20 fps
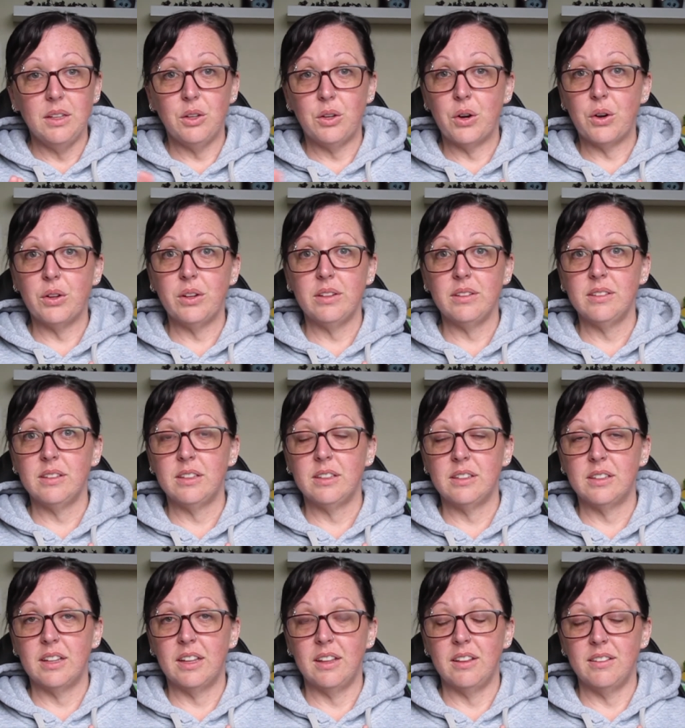God
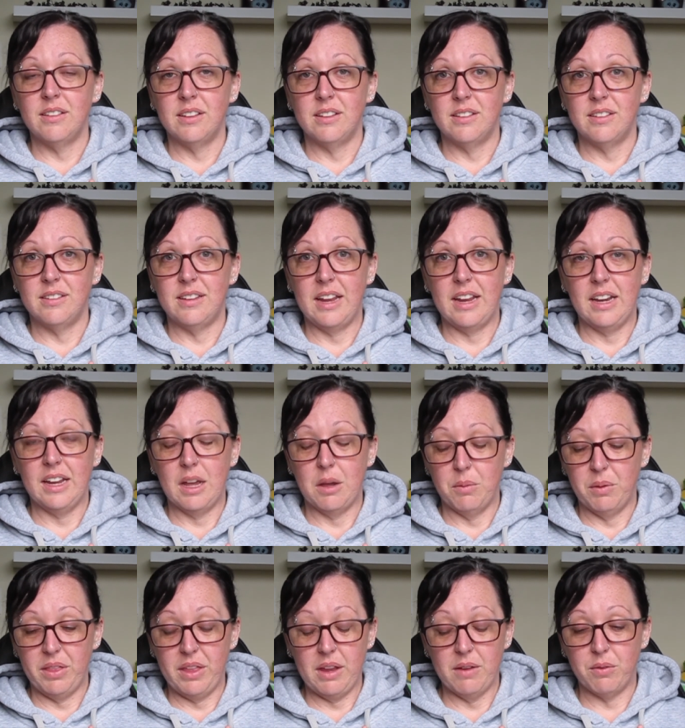isn't isn't standing
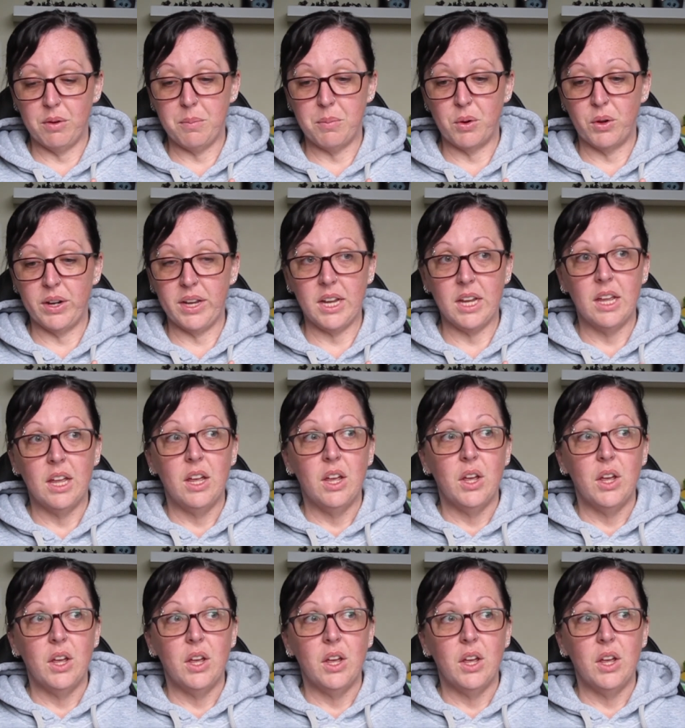up with everybody